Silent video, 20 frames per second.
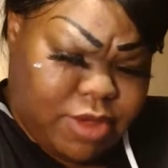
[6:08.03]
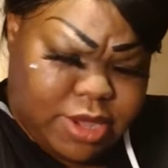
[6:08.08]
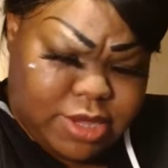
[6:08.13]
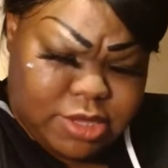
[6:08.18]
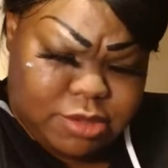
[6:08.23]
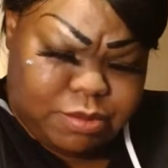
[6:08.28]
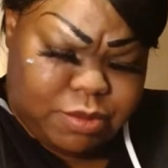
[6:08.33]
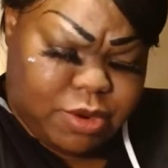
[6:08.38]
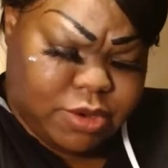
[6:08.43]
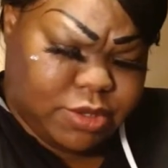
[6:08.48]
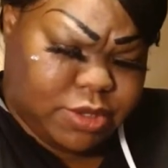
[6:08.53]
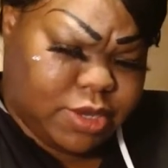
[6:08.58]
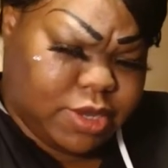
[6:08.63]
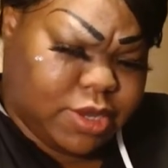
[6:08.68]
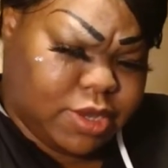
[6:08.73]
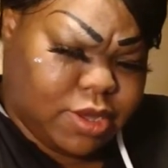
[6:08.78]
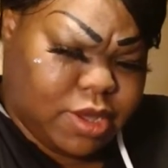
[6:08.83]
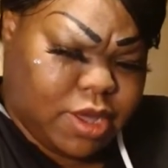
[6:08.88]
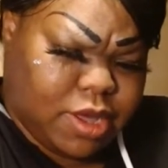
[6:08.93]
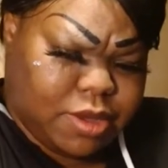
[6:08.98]
like this
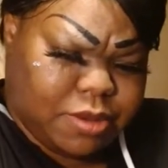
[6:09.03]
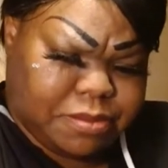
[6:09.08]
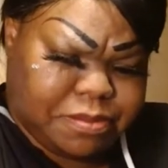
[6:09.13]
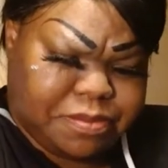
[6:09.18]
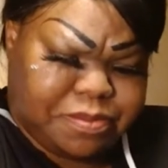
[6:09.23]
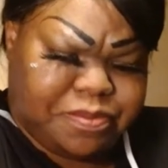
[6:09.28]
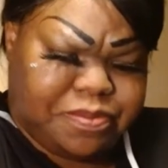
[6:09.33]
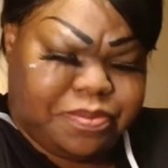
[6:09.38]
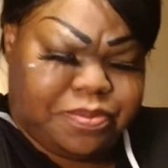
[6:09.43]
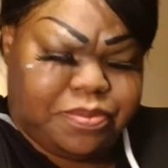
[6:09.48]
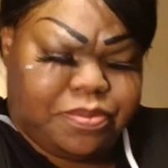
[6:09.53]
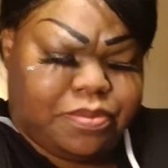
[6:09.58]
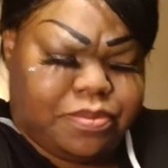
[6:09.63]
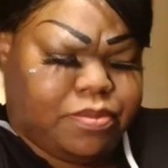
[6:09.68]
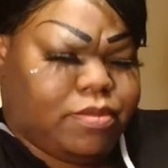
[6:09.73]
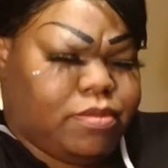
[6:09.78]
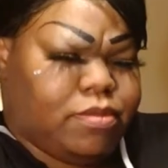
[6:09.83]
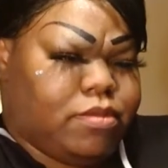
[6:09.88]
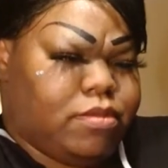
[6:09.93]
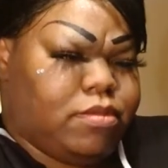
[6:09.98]
person, um,
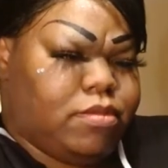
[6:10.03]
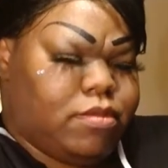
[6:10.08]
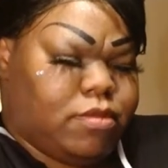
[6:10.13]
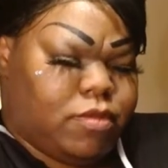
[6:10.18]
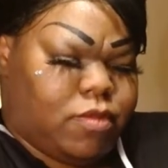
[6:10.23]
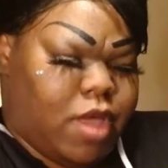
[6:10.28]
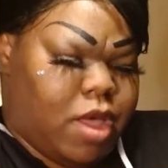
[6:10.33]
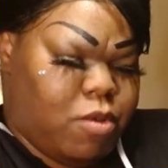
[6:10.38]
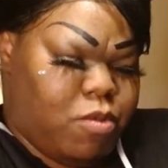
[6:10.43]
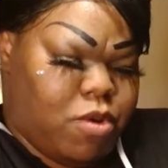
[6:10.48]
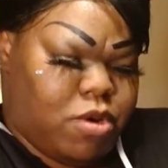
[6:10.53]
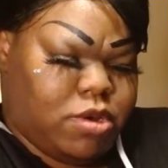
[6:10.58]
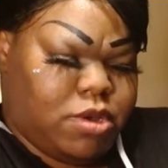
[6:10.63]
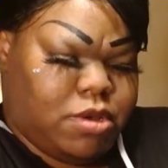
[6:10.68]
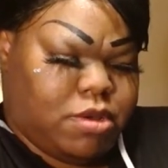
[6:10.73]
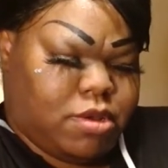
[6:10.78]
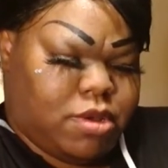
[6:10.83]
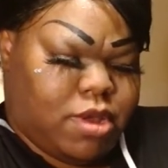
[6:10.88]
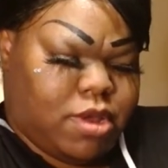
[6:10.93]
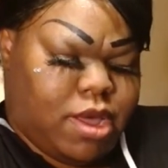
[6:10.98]
they want
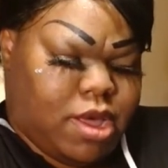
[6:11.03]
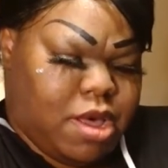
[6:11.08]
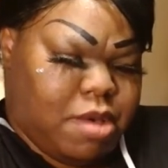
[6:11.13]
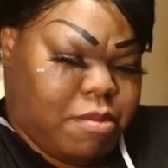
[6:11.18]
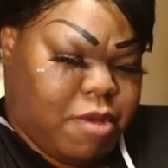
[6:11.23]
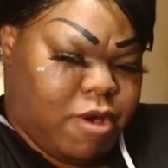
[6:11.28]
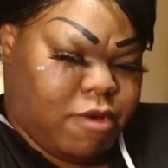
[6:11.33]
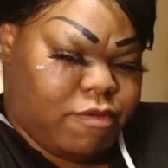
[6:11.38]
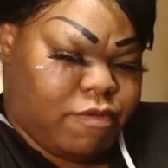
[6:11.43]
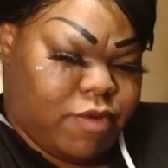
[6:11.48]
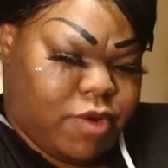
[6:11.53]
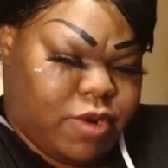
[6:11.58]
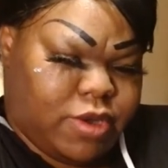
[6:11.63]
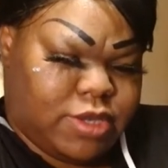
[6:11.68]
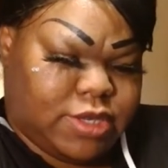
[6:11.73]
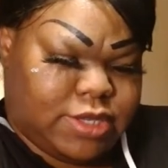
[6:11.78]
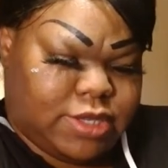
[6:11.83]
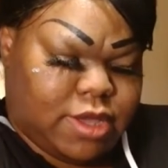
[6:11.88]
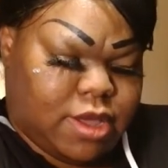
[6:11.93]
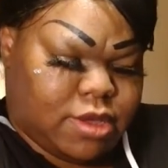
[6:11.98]
to, they come off
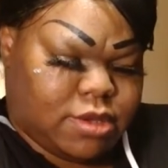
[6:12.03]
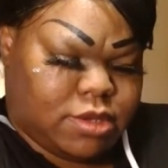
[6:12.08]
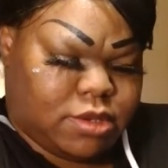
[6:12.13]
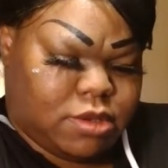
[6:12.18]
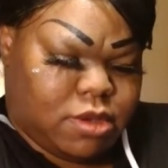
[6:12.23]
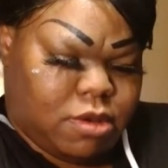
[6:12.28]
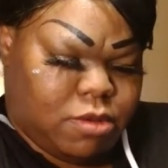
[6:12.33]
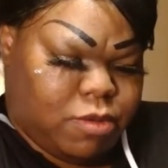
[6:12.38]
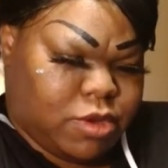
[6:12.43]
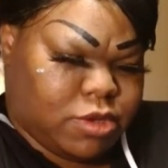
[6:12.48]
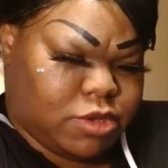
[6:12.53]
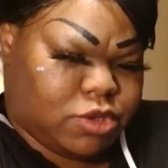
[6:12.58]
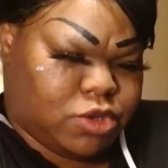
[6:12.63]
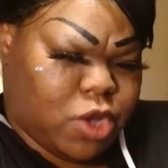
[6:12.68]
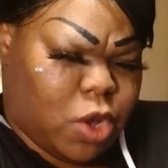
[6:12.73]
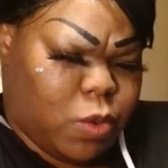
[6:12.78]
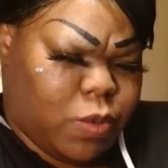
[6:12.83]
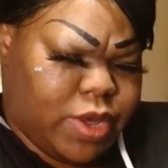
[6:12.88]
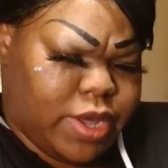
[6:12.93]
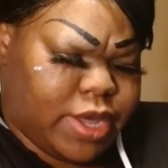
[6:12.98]
very uh, stoic,
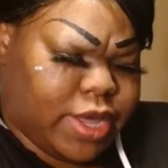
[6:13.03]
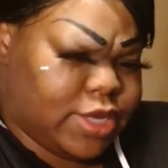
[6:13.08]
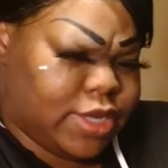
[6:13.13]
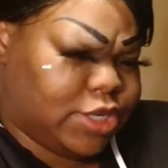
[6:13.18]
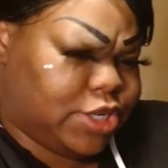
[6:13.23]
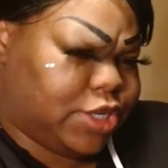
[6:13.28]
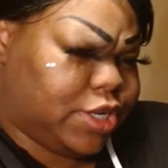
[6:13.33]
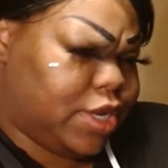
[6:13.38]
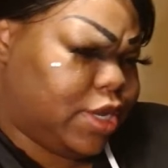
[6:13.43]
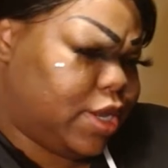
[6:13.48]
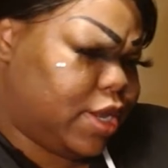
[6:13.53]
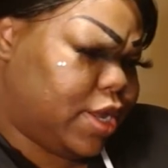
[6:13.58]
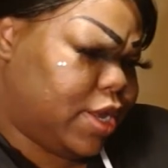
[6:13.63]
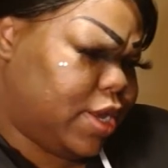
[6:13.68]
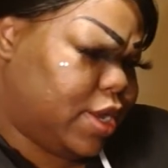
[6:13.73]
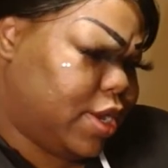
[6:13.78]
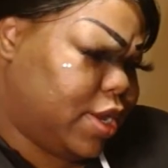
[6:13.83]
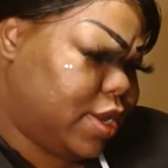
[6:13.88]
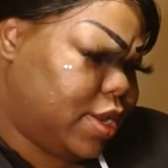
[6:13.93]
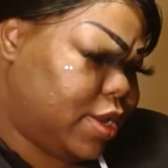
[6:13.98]
stoic and shit,
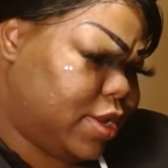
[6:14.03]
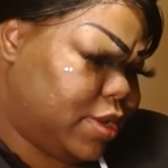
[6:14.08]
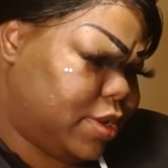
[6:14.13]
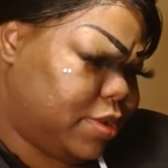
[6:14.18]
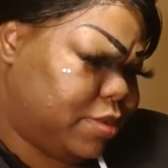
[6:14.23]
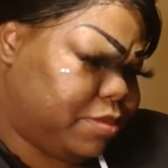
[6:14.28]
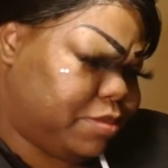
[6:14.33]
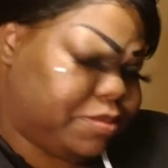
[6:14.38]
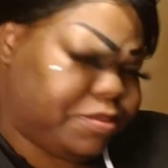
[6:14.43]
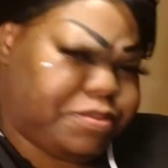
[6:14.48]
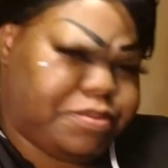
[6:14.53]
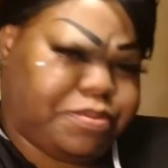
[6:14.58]
and um,